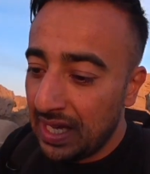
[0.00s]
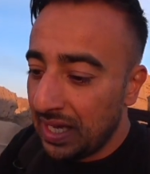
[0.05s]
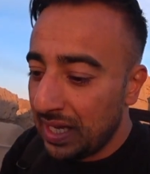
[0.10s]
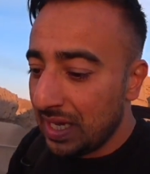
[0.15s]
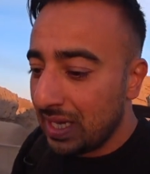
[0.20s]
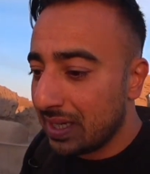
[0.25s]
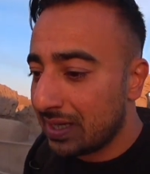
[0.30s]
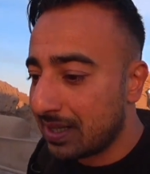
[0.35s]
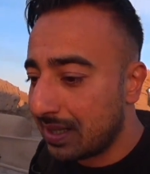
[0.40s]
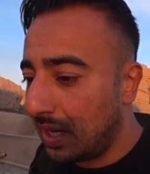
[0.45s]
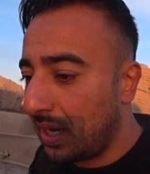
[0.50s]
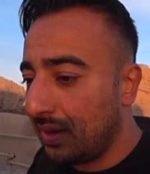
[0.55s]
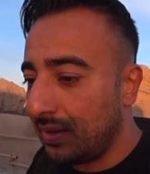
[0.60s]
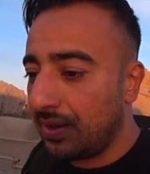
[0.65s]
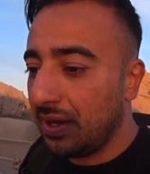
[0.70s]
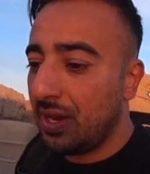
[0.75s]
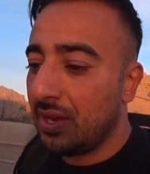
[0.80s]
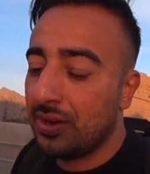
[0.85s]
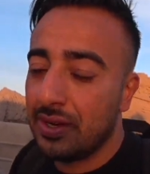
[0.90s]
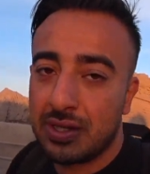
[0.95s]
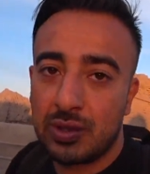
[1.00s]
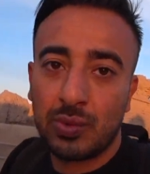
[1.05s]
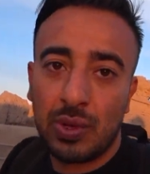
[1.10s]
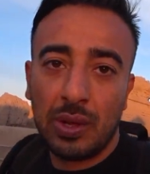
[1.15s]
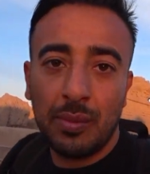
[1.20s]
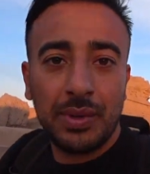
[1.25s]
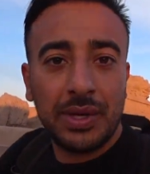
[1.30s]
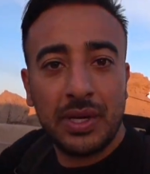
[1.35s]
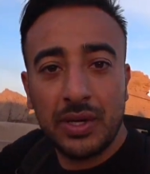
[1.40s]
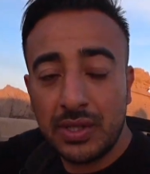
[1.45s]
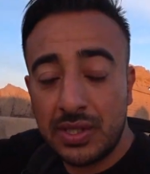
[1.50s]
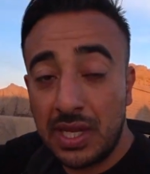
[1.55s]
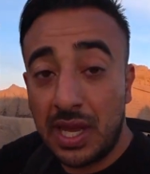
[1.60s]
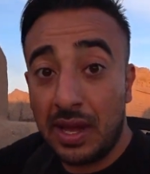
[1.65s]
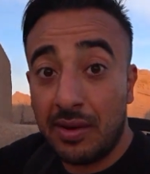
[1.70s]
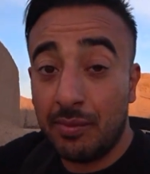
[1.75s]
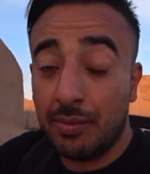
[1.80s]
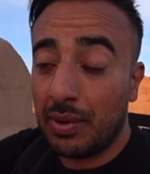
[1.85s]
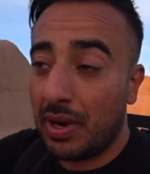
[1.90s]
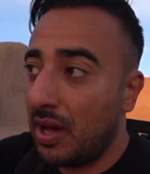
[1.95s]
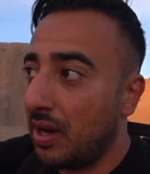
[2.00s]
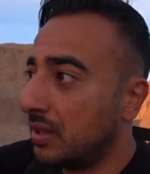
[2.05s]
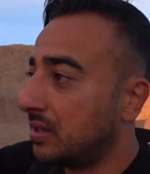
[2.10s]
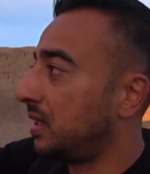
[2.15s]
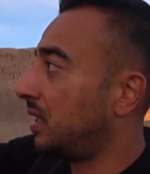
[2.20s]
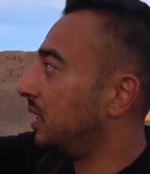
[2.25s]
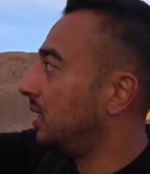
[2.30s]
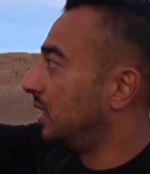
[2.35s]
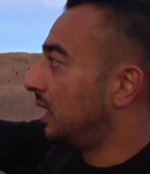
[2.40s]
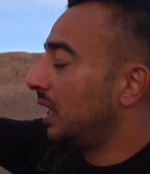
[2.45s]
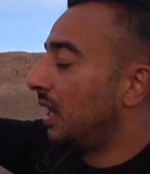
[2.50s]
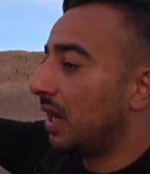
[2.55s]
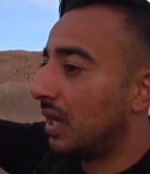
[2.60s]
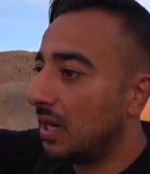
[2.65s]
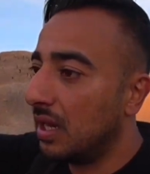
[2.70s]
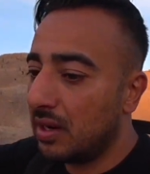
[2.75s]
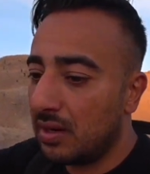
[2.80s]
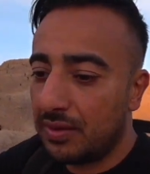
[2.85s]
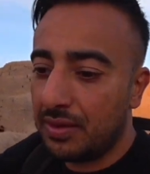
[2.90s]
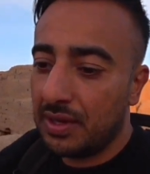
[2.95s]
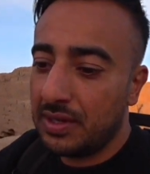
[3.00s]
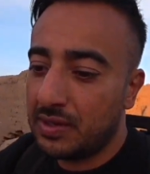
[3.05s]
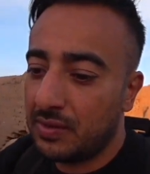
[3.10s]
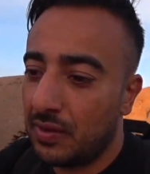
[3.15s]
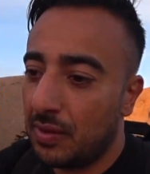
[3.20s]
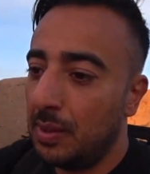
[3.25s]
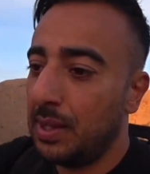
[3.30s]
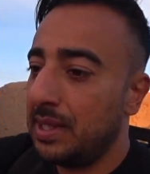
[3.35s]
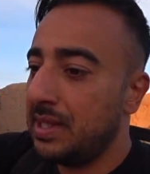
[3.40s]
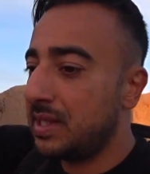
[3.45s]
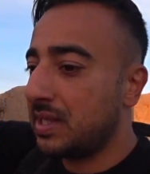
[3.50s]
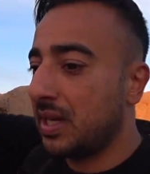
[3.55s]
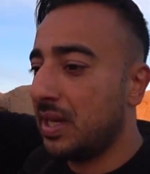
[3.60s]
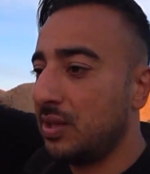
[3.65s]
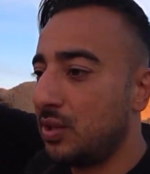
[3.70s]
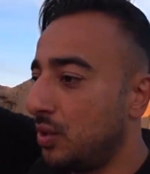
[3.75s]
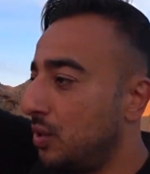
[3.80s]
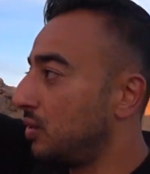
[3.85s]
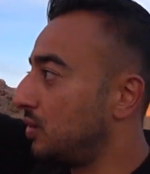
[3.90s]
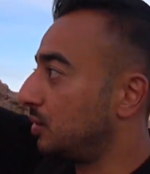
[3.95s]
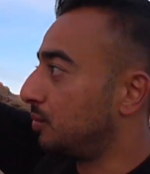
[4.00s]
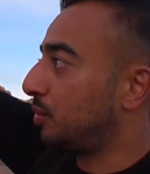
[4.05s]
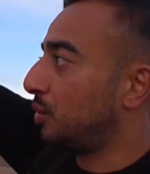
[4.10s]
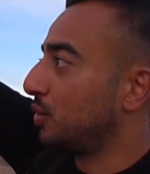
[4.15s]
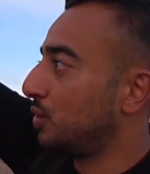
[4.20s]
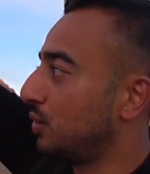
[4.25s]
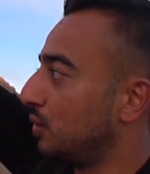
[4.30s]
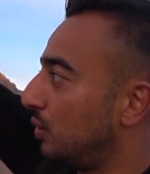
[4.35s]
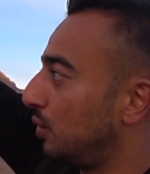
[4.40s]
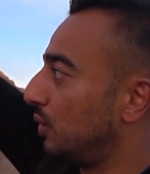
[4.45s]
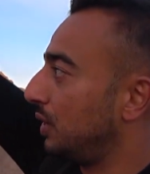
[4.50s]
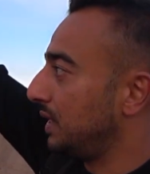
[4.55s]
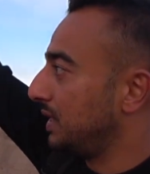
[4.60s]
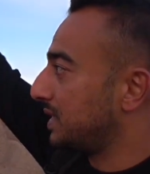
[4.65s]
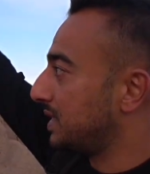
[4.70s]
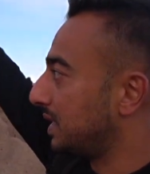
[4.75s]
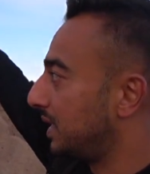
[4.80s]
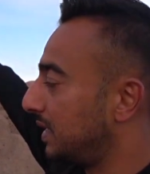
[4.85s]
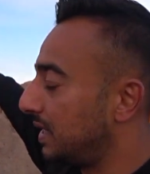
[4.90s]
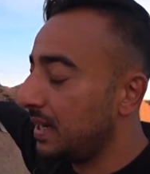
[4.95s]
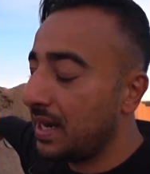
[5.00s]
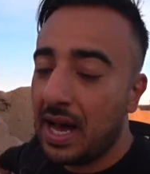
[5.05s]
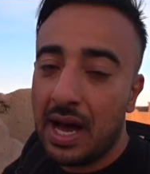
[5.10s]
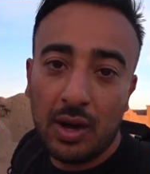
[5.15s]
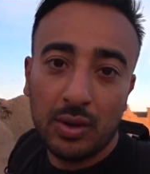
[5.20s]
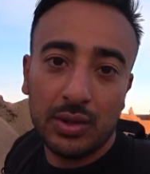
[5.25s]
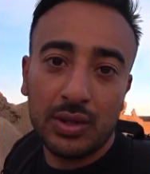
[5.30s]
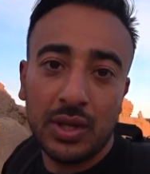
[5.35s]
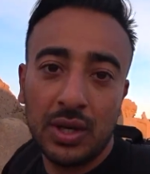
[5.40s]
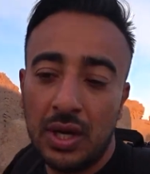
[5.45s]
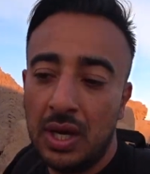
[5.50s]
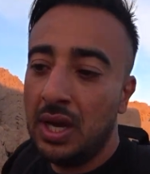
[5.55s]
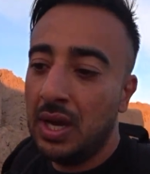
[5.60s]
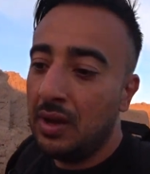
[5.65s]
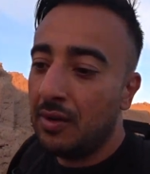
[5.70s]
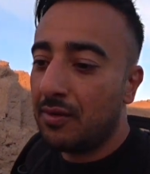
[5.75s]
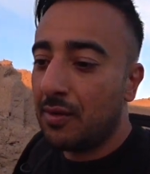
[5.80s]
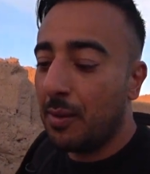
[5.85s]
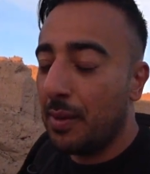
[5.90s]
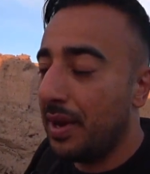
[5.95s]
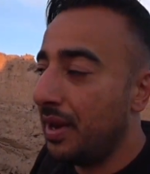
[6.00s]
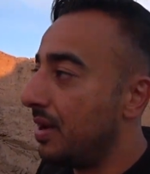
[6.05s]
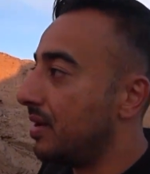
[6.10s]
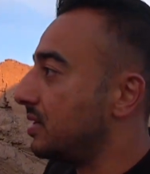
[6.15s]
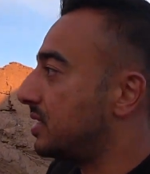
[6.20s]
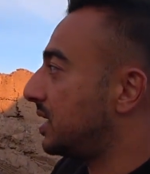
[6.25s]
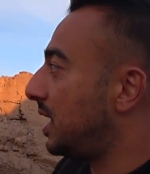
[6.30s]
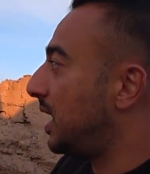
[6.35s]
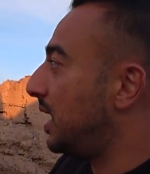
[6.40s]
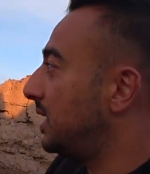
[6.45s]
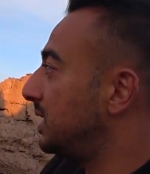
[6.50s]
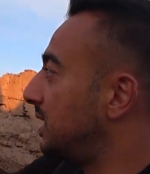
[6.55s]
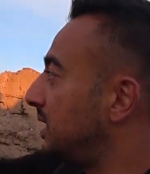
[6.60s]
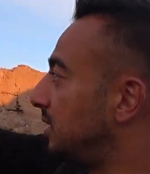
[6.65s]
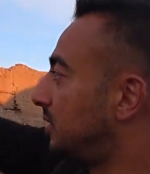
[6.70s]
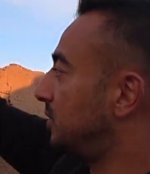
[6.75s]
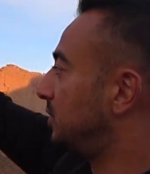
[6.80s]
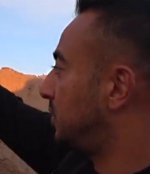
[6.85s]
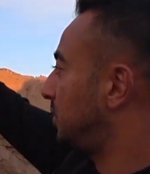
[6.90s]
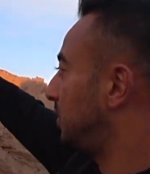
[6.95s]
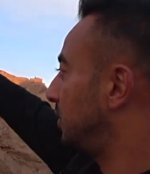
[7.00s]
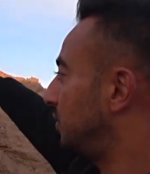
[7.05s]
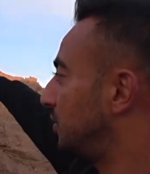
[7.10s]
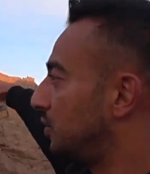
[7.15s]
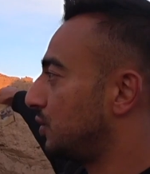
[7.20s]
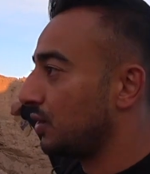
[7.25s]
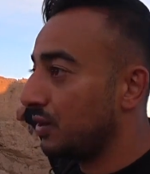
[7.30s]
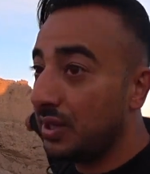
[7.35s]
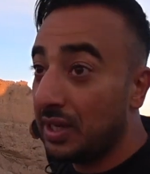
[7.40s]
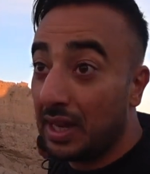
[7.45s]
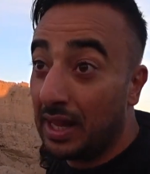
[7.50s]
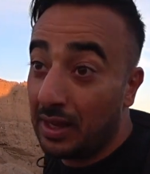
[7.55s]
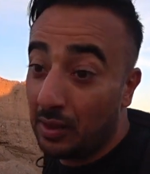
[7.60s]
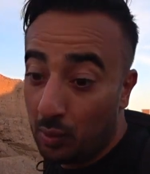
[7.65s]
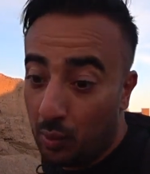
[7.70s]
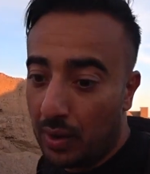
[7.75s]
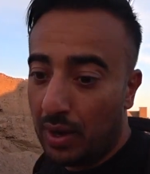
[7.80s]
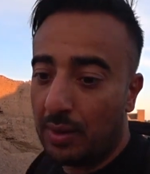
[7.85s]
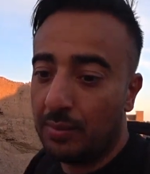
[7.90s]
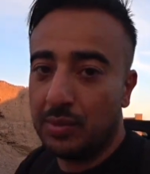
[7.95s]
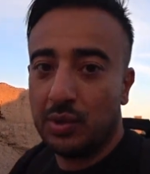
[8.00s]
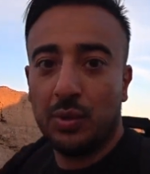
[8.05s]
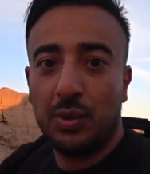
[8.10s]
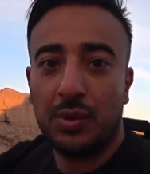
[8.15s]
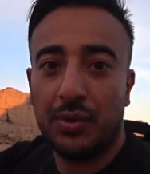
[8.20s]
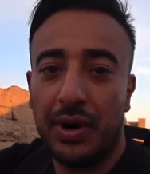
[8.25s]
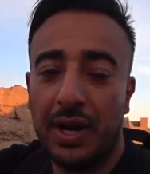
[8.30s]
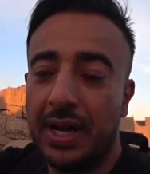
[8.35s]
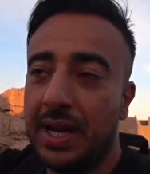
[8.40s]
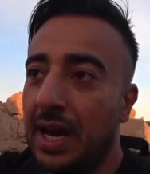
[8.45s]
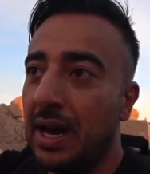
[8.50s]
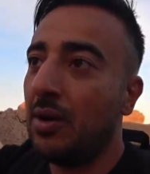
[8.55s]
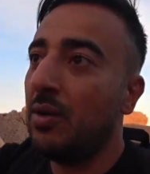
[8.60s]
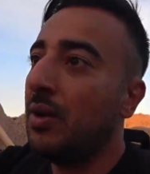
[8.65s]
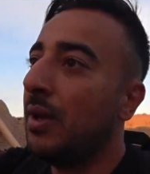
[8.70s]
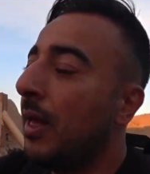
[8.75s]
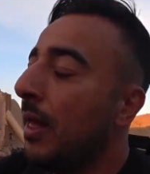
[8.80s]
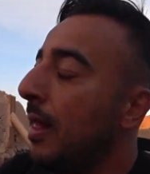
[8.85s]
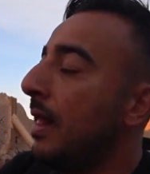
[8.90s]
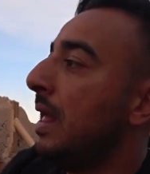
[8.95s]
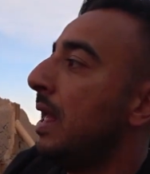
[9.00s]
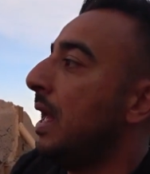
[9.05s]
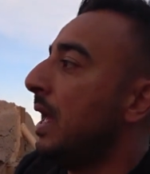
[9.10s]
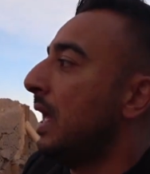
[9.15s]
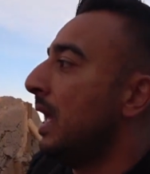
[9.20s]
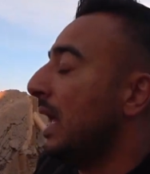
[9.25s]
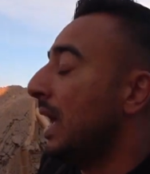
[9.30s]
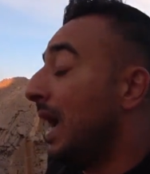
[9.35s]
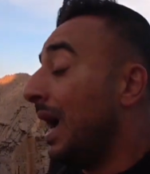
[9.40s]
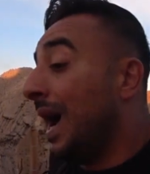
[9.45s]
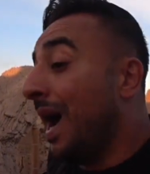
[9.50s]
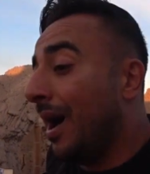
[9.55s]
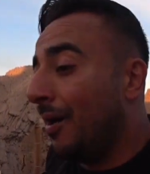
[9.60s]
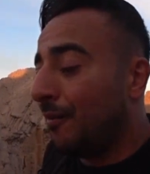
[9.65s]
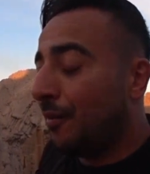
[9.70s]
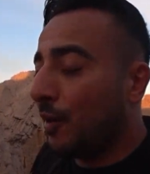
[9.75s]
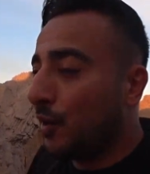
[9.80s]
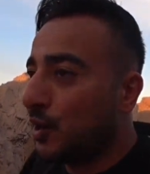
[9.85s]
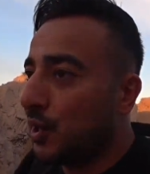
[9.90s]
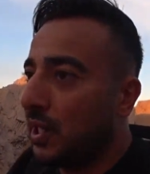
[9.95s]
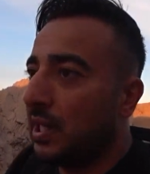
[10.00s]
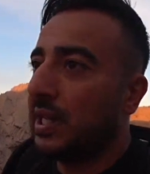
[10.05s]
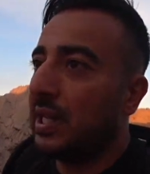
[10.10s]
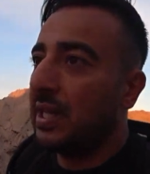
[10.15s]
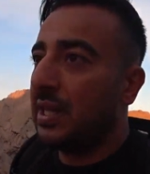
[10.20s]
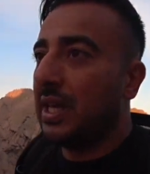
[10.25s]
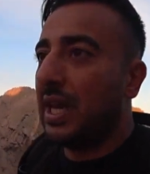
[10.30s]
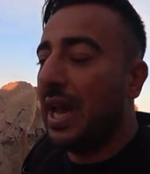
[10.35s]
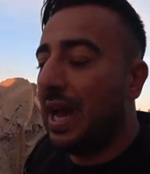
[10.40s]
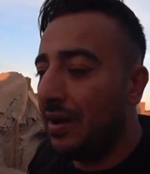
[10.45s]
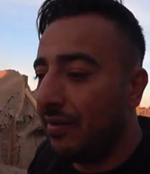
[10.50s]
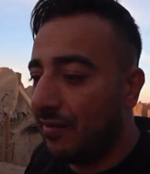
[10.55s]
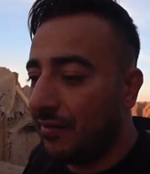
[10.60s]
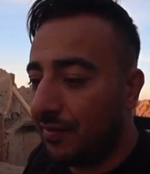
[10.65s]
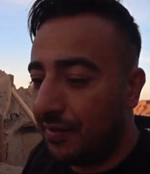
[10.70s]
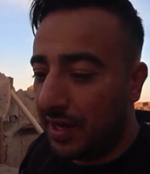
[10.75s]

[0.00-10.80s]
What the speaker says: it's not there as well because they have blocked a lot of things from inside. So you're supposed to go inside and out from another side and continue the journey like what I'm doing right now. Unfortunately they have